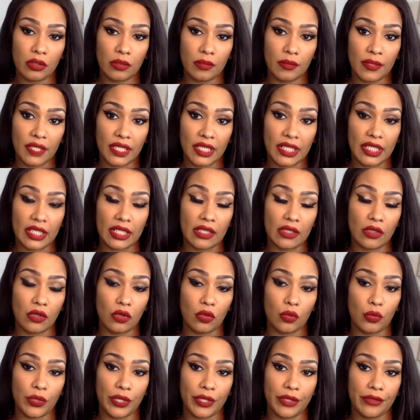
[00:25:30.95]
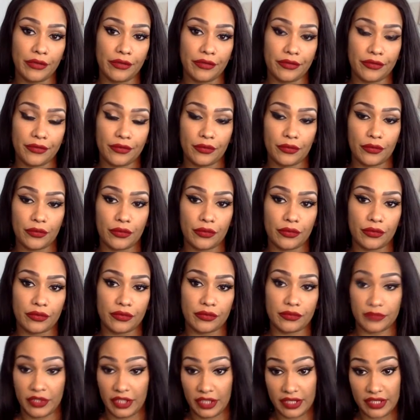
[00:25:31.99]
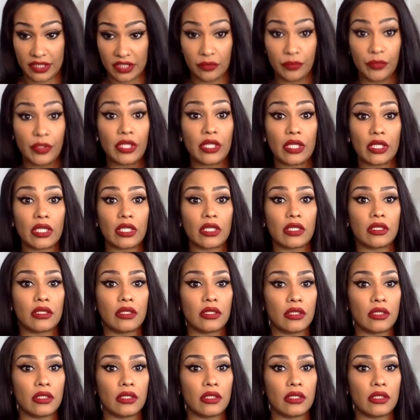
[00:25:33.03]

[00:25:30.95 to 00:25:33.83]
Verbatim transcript: money or wealth or, you know, stability.